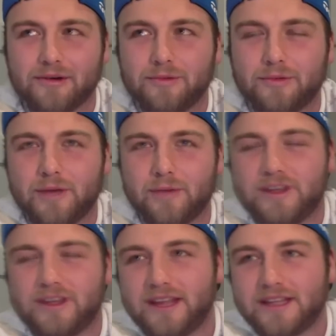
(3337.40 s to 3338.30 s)
we
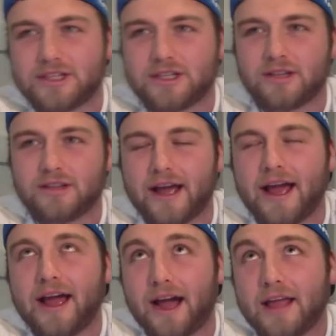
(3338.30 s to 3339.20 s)
did that
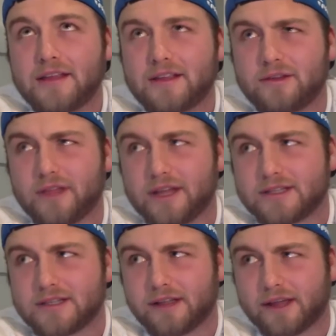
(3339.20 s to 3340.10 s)
I had to do that
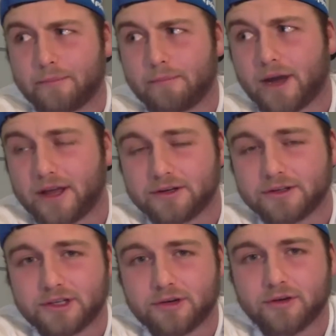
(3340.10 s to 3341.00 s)
to, like, a minor
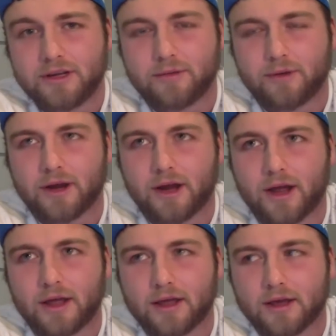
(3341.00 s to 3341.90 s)
degree when
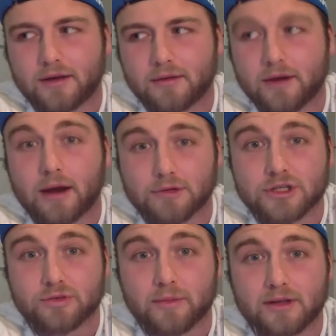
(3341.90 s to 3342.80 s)
I was swimming